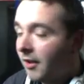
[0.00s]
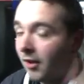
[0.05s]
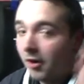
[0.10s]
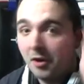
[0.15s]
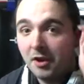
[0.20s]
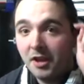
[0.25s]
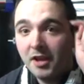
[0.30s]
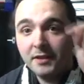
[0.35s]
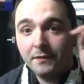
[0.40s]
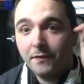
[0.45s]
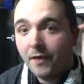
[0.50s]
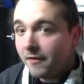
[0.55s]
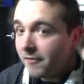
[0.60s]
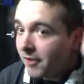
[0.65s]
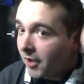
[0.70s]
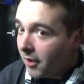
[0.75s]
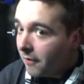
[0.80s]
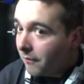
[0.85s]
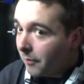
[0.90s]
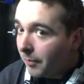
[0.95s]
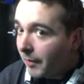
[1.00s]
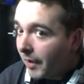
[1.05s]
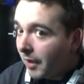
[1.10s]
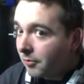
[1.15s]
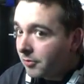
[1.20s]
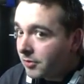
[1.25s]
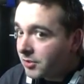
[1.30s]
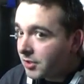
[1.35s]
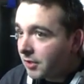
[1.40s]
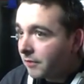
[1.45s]
Oh, he's very
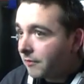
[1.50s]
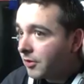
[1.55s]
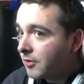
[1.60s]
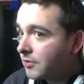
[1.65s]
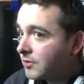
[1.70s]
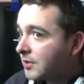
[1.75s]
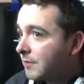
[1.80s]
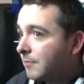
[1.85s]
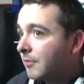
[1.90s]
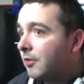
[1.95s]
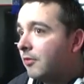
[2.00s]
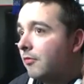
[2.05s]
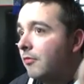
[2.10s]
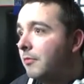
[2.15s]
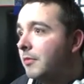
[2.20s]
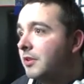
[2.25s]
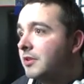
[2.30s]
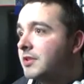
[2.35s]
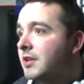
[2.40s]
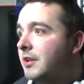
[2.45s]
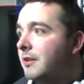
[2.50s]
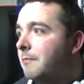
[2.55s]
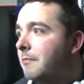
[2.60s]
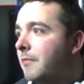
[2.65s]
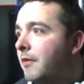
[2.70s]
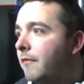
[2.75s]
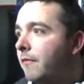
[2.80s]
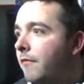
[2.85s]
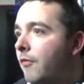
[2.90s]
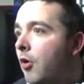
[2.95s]
overpowered, so I've used him in Ultimate Team
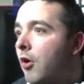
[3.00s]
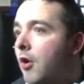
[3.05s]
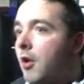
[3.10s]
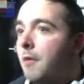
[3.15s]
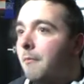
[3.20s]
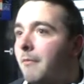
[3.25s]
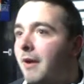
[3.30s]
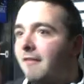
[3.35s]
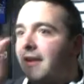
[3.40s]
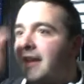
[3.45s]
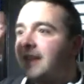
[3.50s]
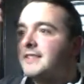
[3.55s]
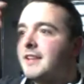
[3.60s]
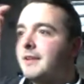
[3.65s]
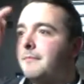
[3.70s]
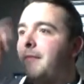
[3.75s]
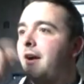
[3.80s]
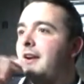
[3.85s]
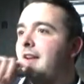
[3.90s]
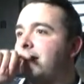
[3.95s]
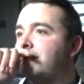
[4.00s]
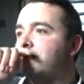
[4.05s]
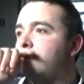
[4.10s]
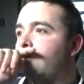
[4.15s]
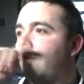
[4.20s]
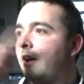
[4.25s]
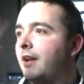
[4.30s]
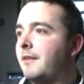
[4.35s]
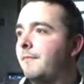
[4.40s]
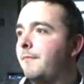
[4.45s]
before. Males,
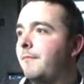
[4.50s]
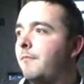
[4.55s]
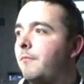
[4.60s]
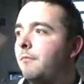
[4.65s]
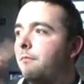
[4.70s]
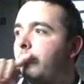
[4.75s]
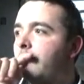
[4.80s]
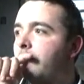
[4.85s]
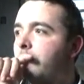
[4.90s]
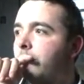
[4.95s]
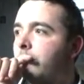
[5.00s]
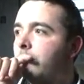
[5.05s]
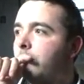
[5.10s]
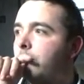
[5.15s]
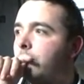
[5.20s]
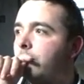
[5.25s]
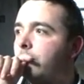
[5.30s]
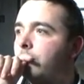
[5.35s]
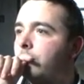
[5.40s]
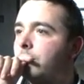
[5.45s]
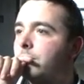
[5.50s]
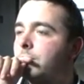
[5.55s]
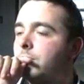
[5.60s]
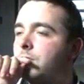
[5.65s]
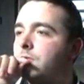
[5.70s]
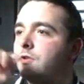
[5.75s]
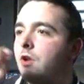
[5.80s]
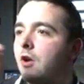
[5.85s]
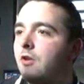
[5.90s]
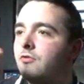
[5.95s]
wait.
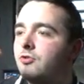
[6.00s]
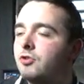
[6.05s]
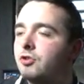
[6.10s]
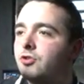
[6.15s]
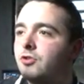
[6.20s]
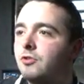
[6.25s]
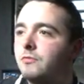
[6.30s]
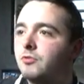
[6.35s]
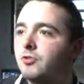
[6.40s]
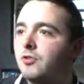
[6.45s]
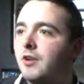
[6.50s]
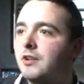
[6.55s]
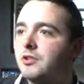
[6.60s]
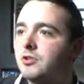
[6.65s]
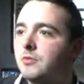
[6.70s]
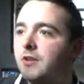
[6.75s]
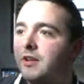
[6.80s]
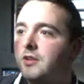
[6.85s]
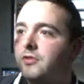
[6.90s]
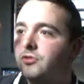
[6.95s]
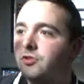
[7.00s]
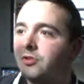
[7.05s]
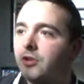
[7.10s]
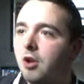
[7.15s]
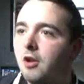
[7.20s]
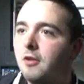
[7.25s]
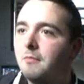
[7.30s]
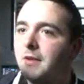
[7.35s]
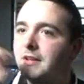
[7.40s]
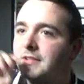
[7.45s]
Don't just jump straight to it because
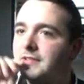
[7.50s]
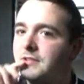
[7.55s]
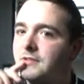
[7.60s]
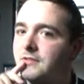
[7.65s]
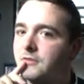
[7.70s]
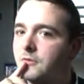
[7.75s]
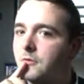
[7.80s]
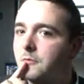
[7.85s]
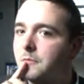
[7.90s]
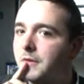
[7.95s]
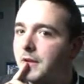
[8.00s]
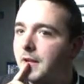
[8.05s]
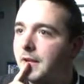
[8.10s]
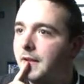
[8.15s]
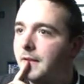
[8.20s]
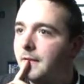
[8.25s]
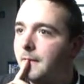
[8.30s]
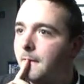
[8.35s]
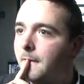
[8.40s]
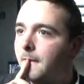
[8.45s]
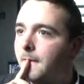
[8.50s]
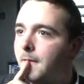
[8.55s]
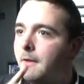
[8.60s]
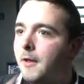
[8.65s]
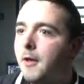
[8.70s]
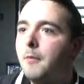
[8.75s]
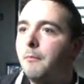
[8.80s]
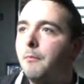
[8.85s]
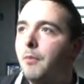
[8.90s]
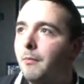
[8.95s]
Gomez is a good player.
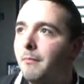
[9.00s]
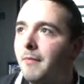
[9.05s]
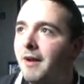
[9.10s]
But